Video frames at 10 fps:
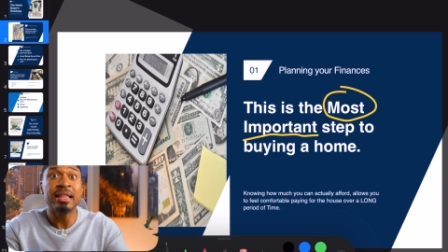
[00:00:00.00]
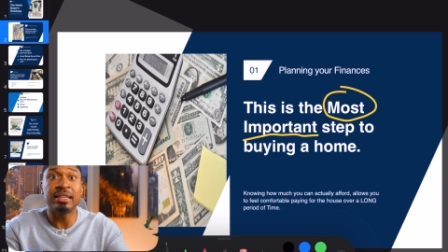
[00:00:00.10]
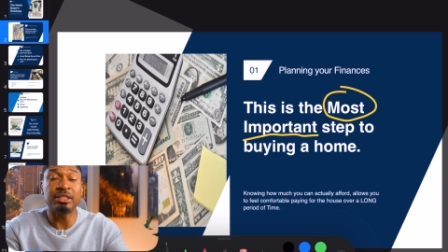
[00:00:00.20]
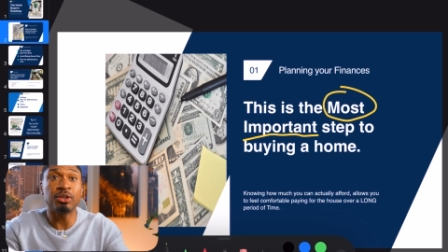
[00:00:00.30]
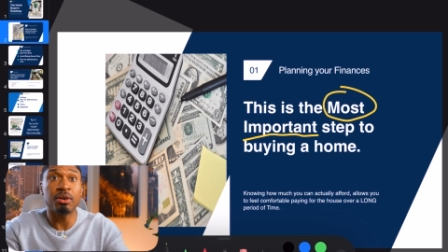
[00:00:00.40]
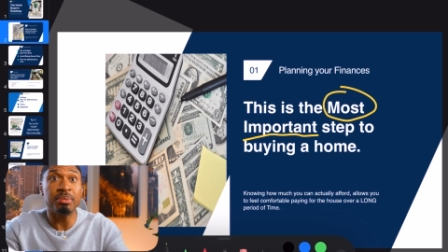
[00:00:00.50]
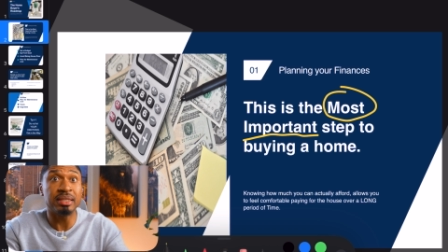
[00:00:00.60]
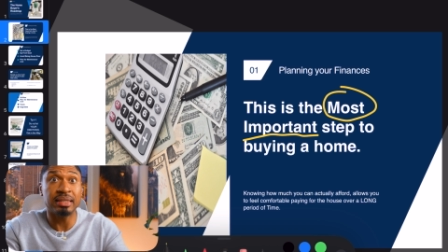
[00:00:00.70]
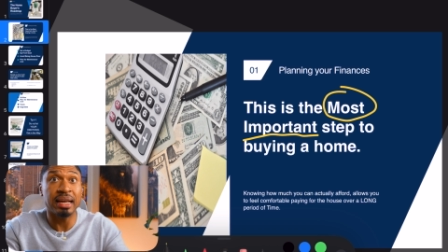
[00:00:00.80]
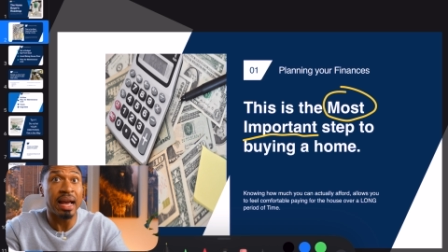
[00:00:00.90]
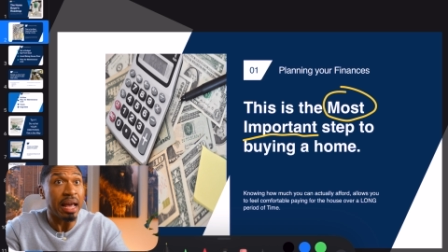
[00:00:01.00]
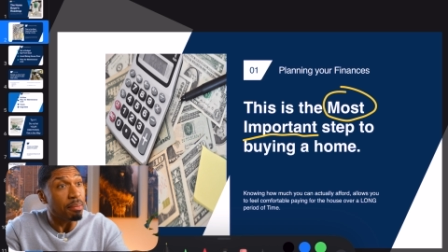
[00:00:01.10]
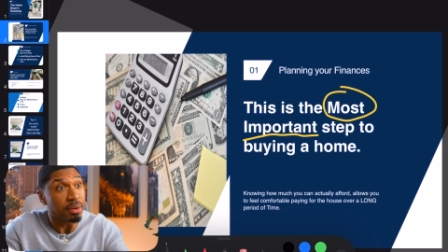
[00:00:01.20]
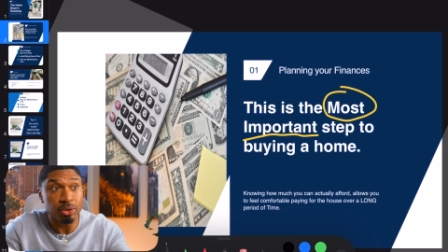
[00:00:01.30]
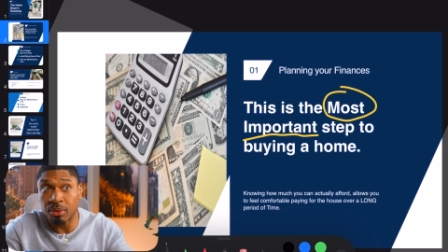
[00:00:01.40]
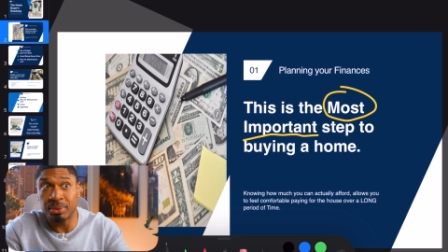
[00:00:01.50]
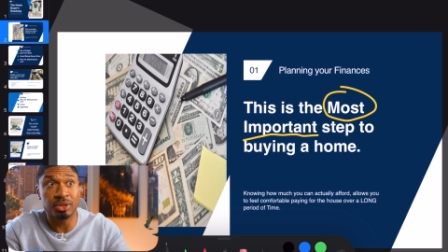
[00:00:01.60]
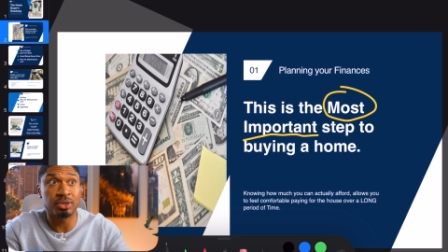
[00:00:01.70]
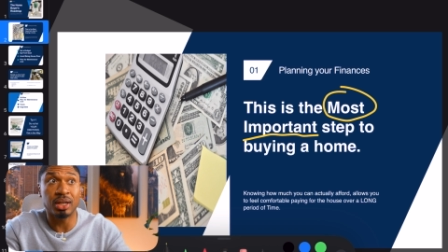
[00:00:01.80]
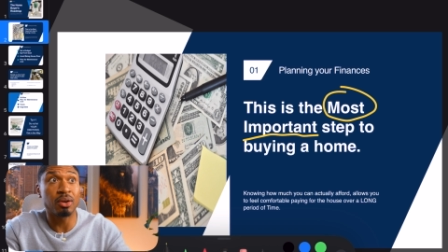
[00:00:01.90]
This is going to be saying, hey, Mr. or
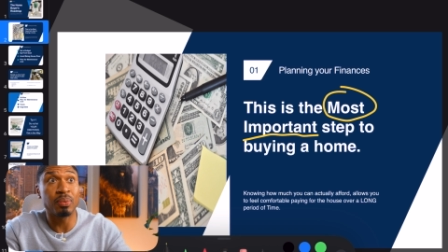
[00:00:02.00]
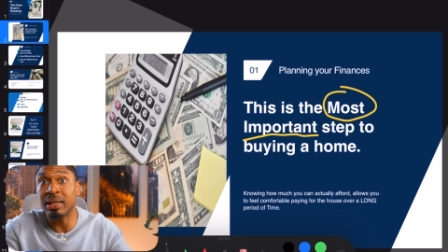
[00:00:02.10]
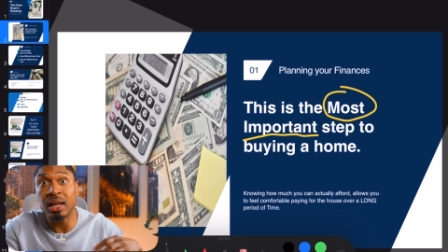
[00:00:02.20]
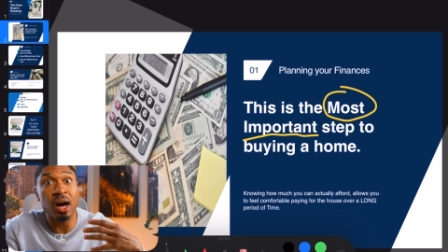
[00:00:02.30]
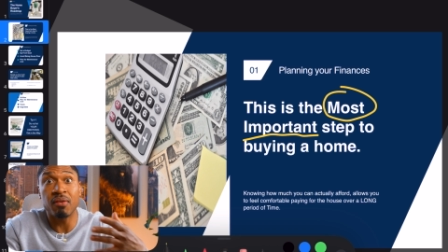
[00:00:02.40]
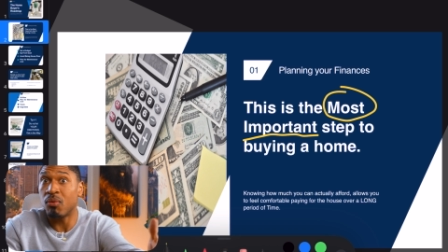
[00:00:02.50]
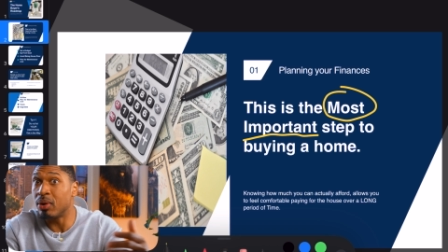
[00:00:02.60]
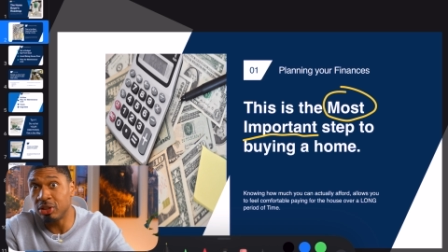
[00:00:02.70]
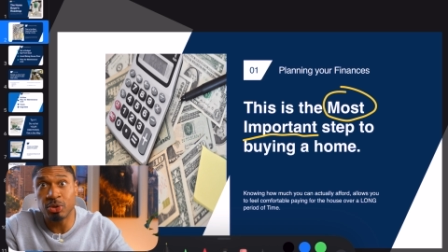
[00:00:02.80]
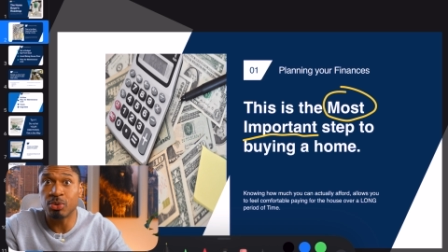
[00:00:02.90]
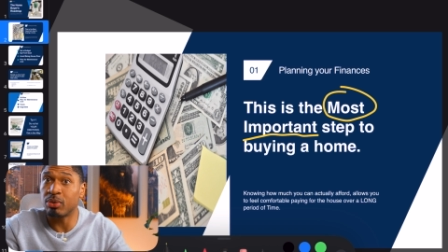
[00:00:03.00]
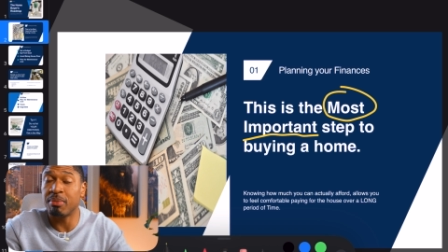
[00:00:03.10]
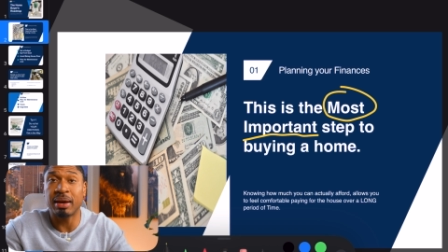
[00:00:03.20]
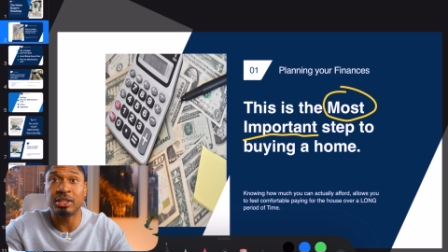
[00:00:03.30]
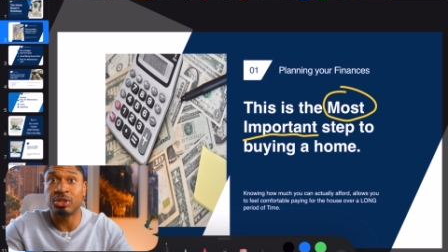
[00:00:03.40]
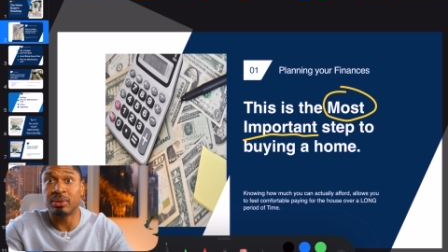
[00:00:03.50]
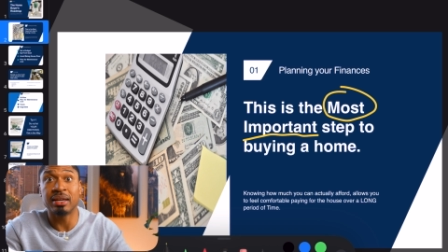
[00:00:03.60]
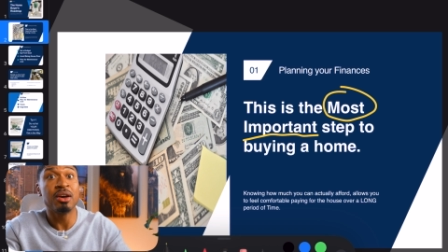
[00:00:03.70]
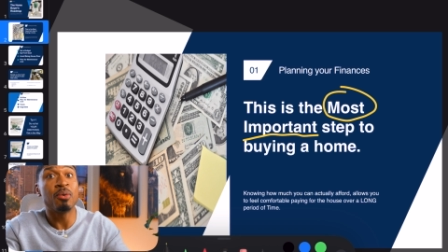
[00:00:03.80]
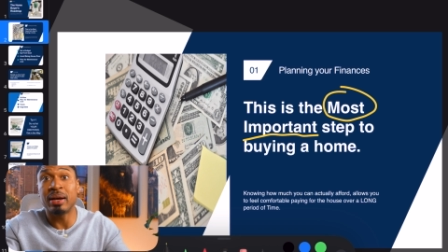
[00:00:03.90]
Mr. Seller, we love 123 Main Street.
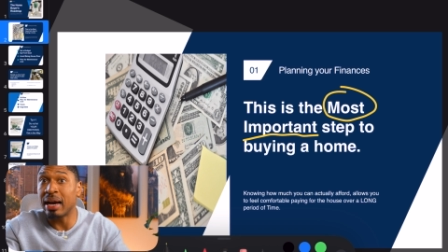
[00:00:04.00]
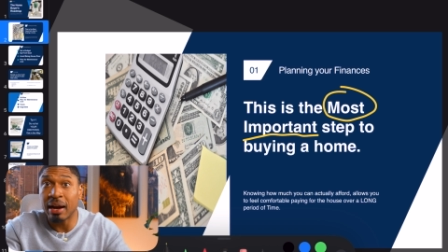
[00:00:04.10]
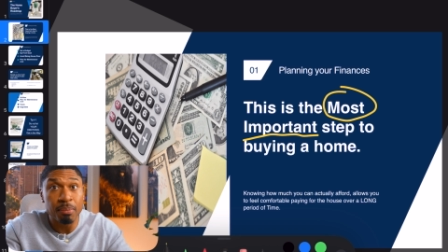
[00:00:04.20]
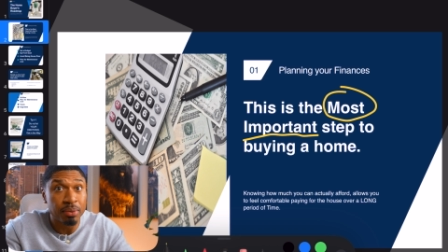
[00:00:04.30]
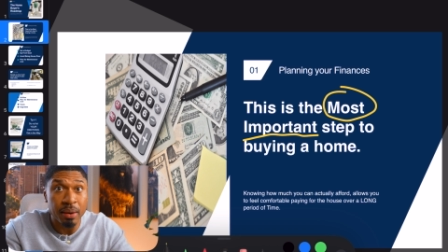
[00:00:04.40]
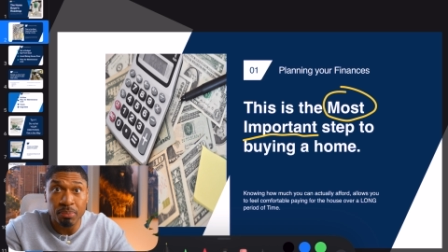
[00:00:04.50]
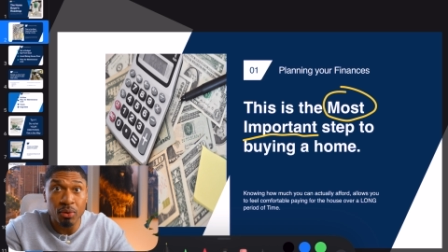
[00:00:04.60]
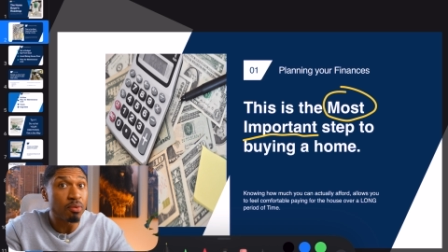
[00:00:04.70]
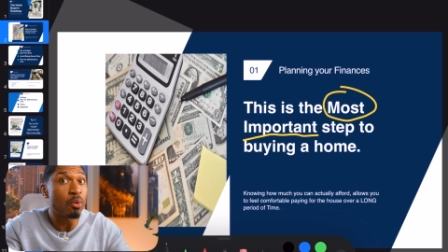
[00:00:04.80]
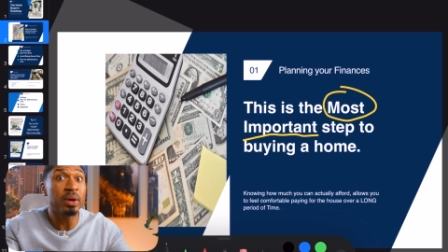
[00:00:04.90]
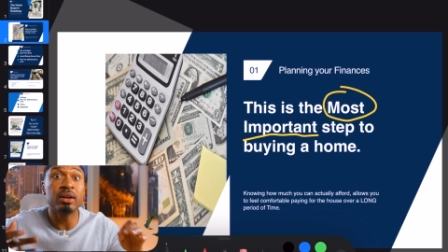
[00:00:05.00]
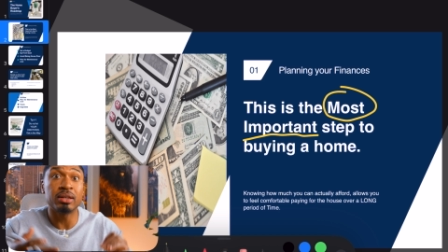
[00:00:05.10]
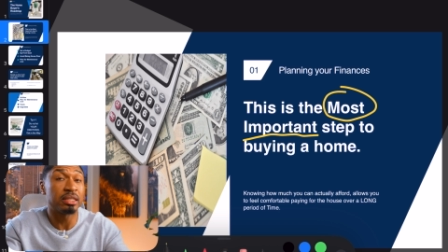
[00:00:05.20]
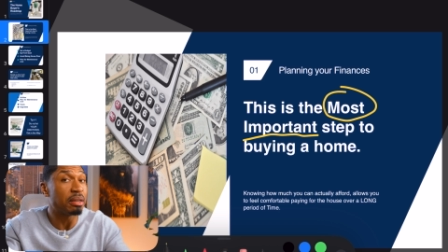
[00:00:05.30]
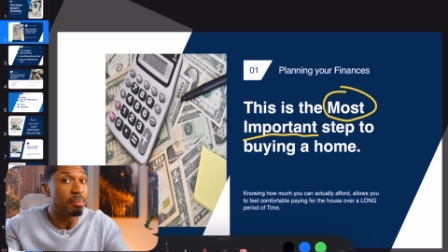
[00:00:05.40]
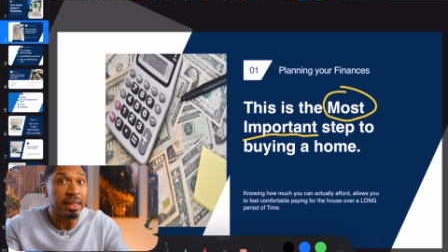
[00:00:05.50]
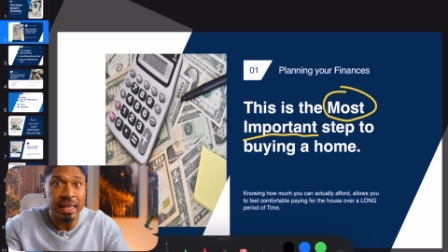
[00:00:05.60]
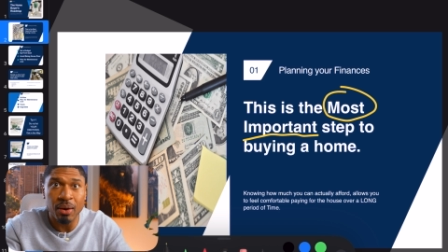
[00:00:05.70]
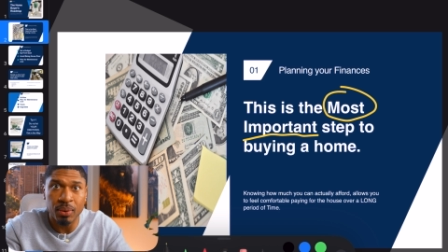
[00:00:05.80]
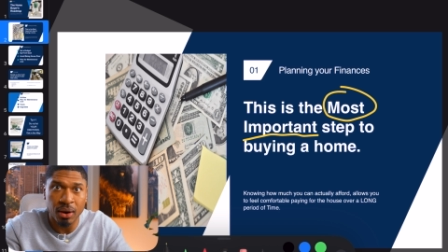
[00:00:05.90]
We got our pre-approval. We're going to submit
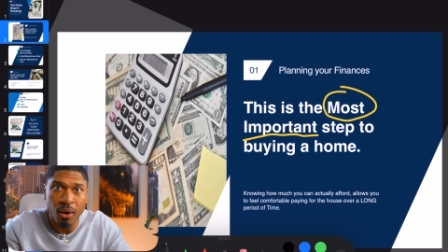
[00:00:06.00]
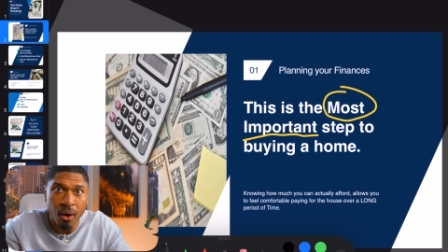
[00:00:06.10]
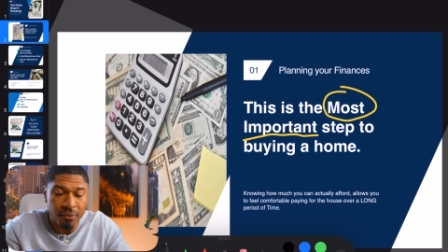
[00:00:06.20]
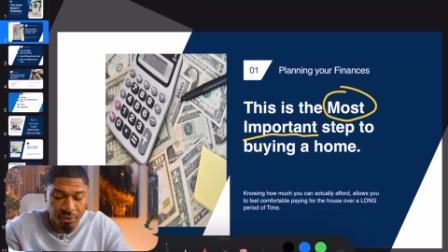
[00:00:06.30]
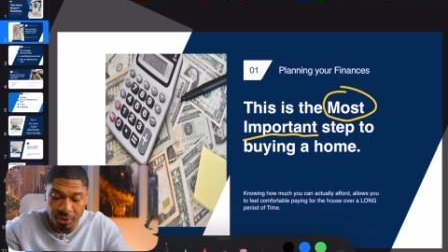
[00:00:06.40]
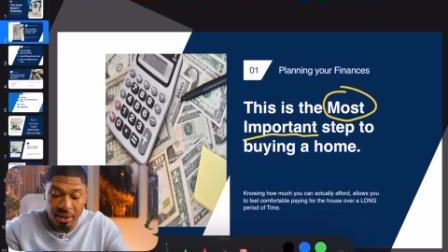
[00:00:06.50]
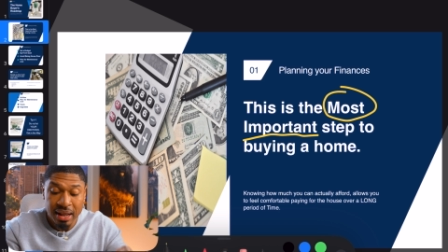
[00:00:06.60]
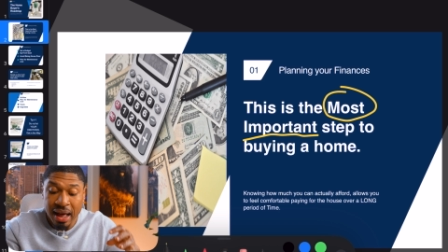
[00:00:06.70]
that with our offer.